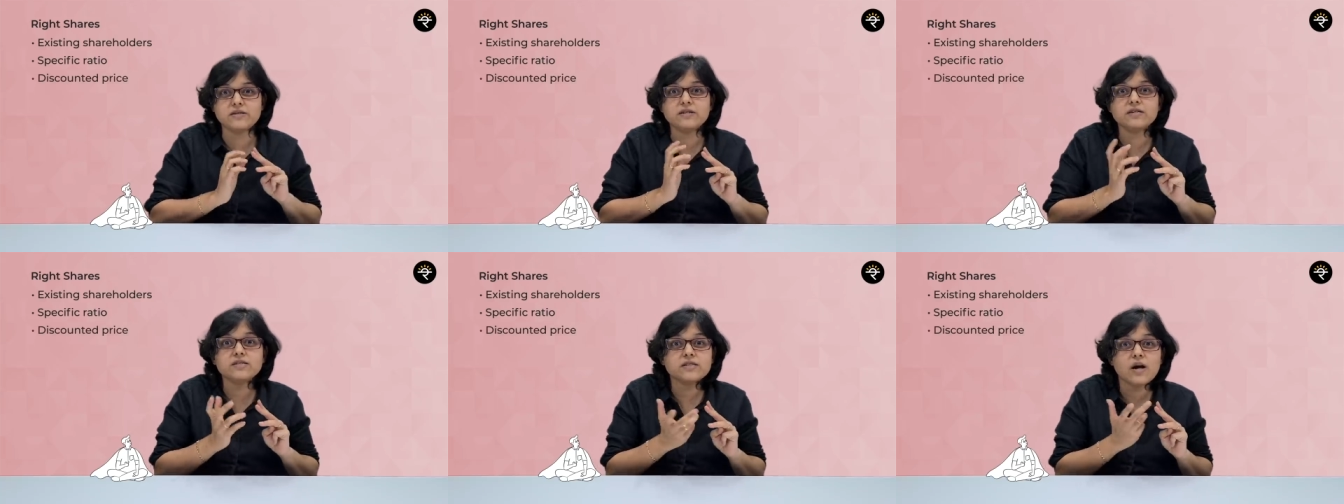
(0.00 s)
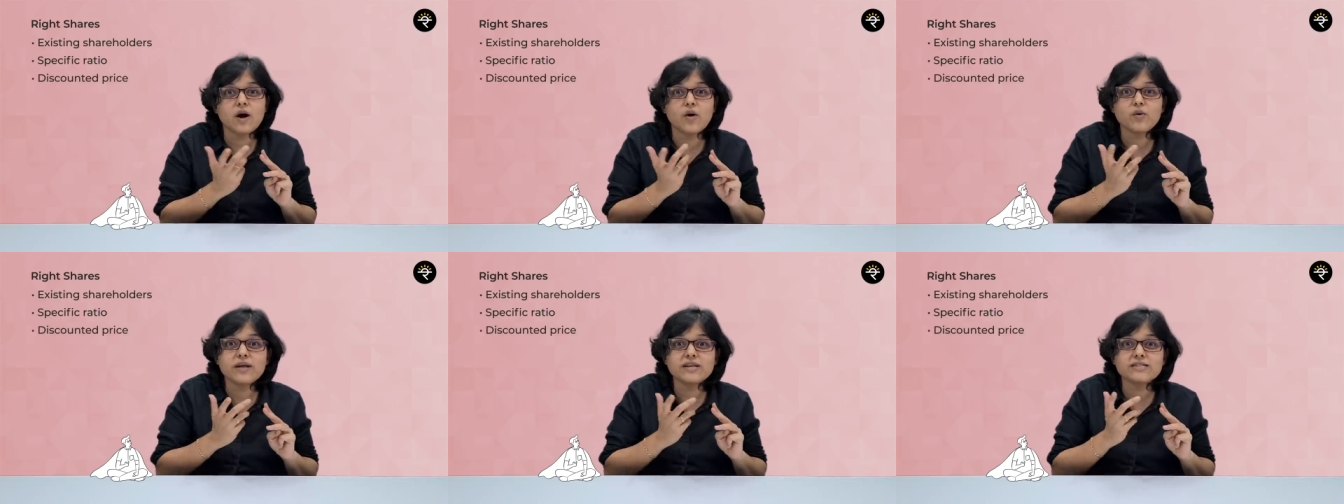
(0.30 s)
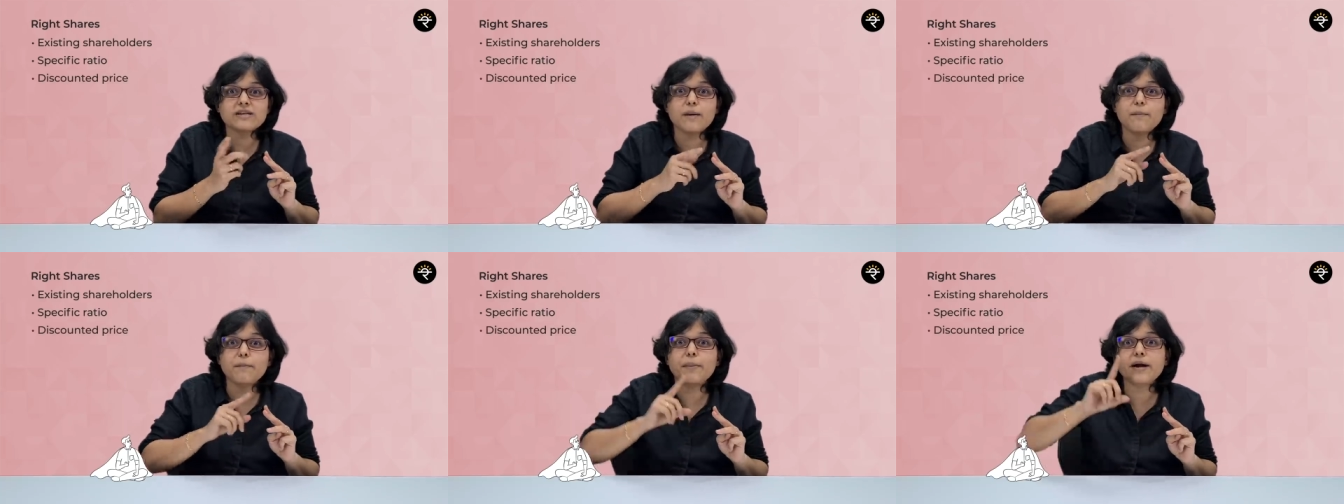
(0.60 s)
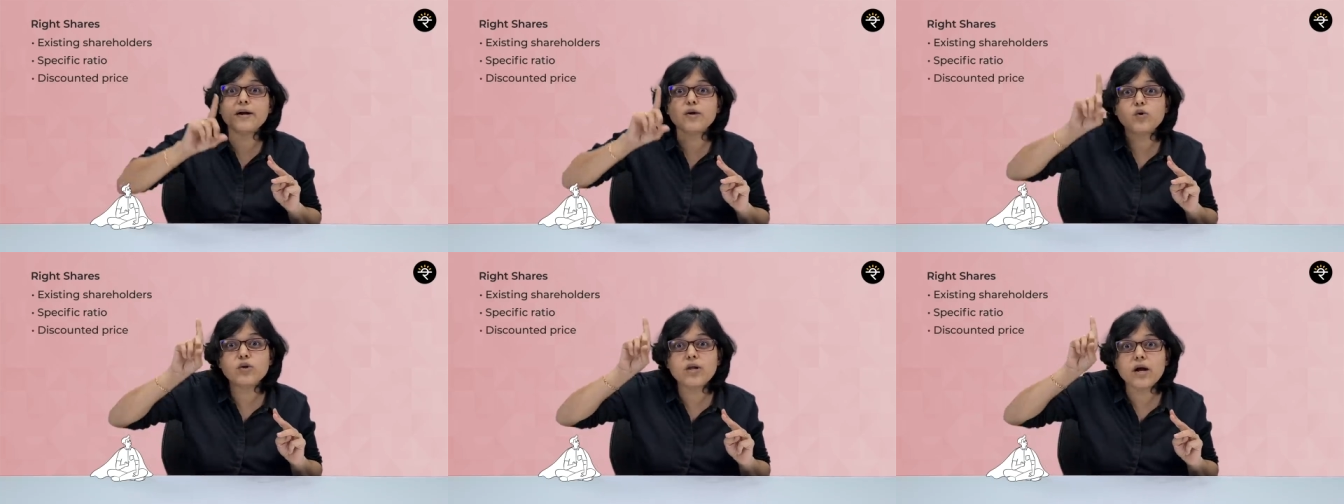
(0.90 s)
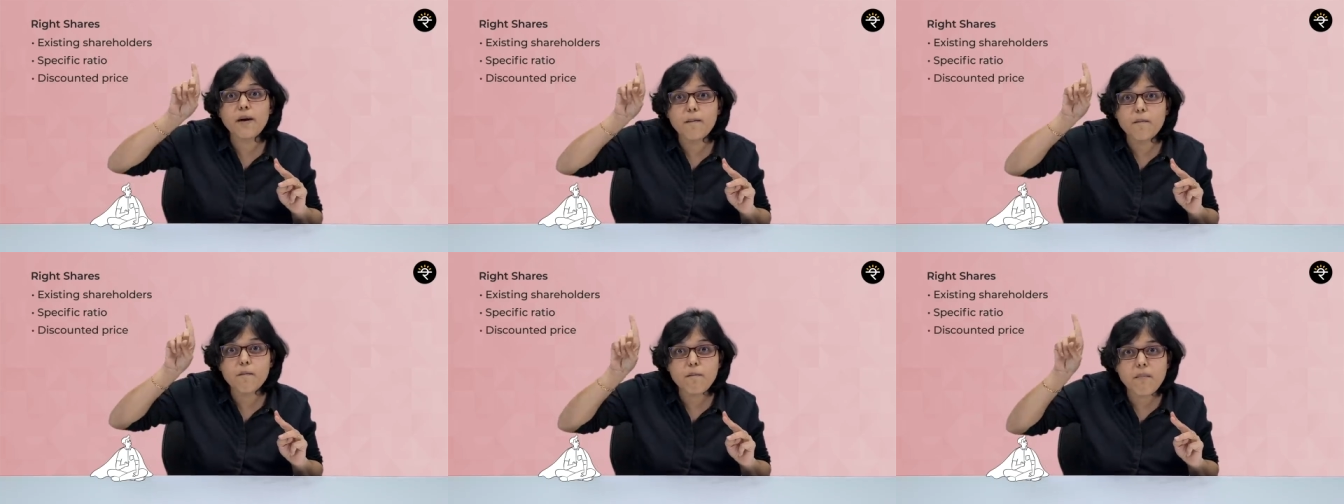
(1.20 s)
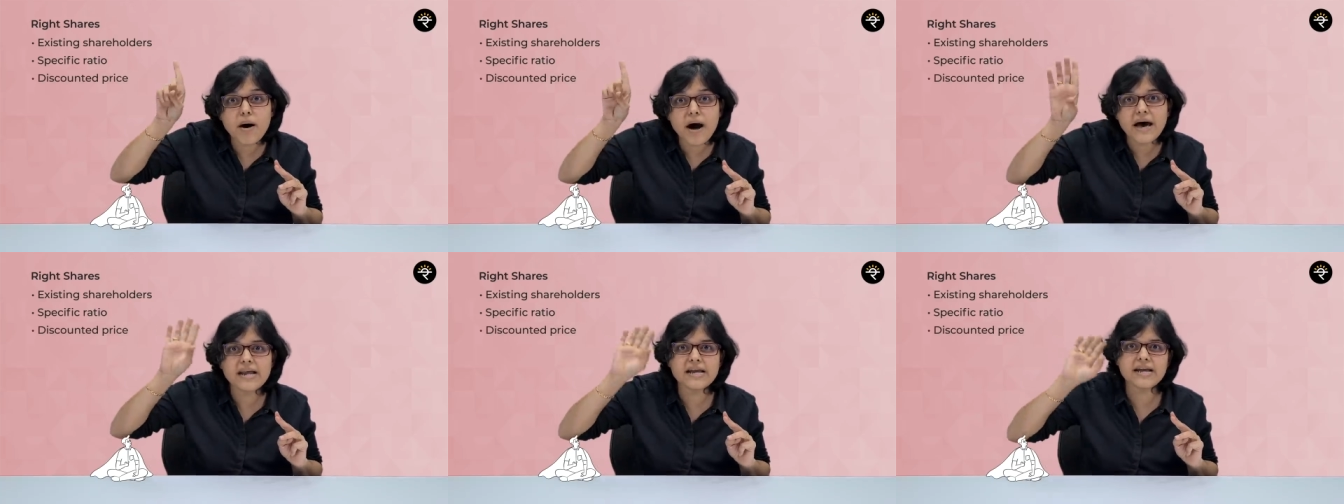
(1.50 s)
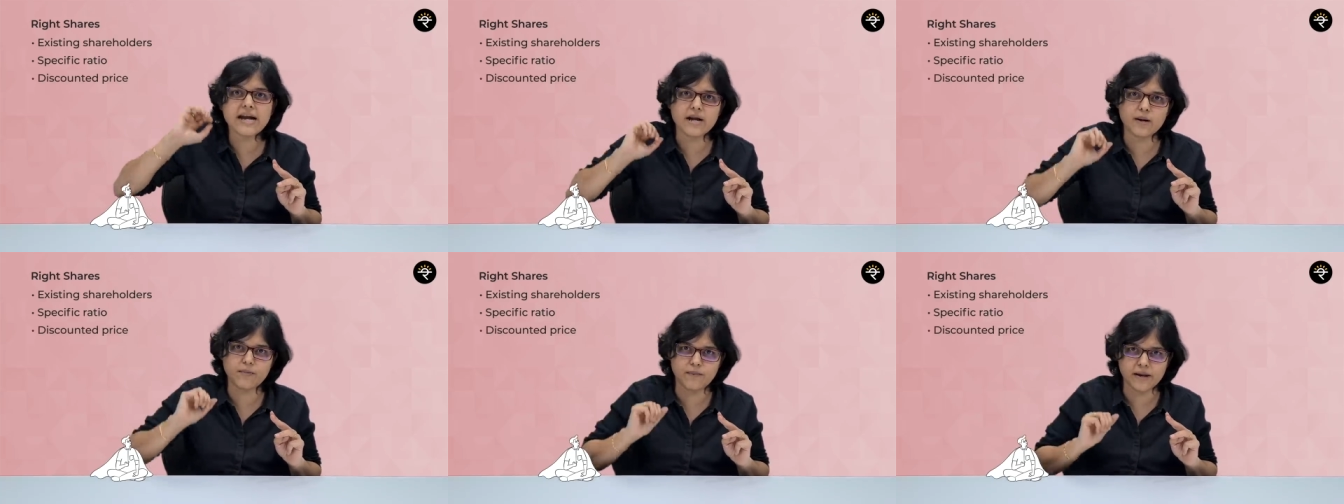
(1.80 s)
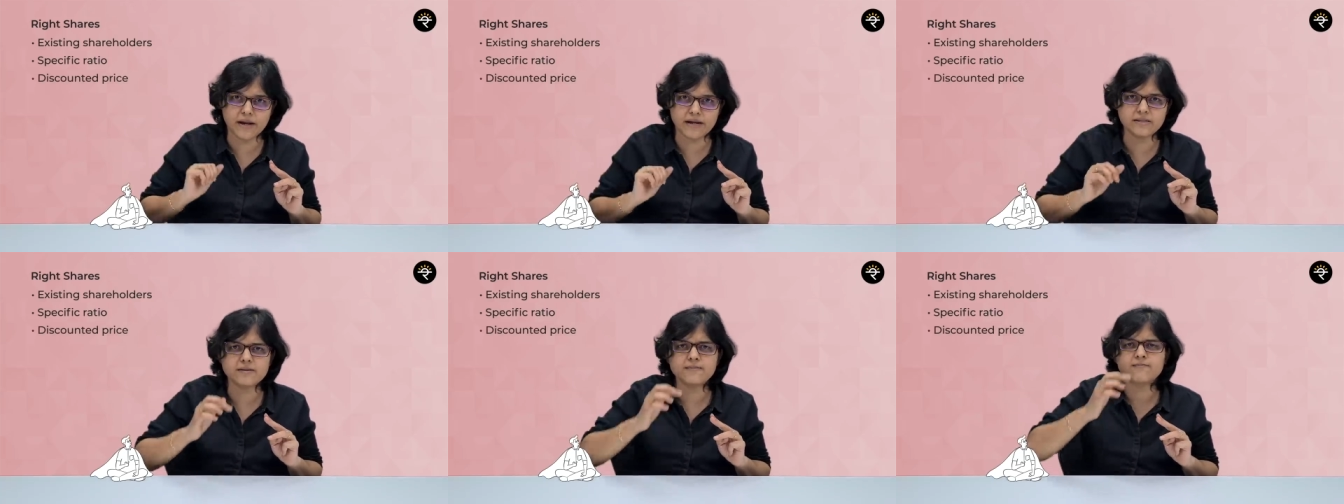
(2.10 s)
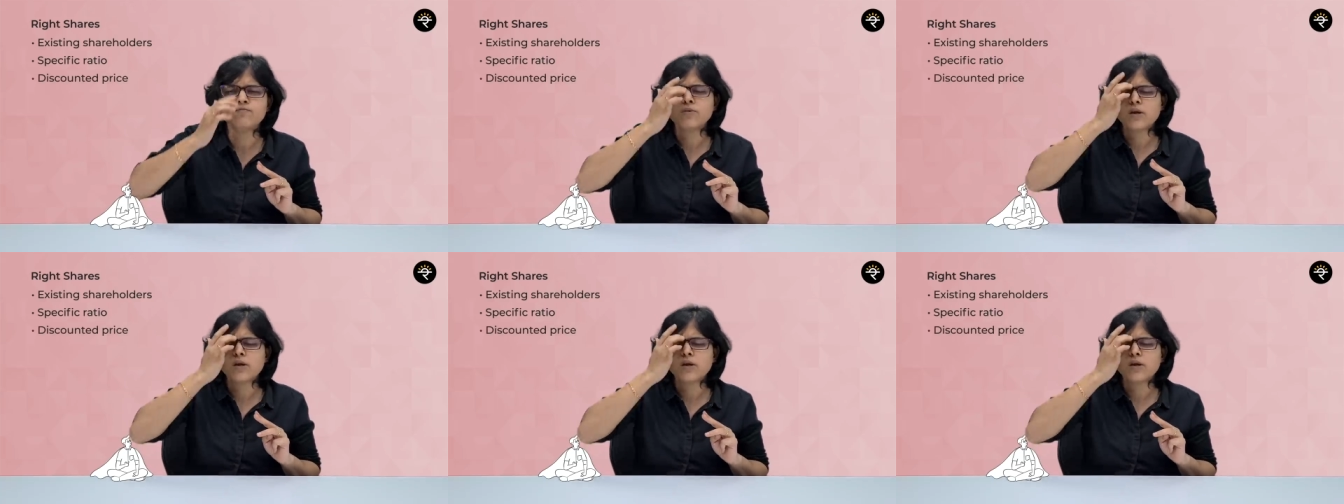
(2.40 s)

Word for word: Discount as compared to the market price.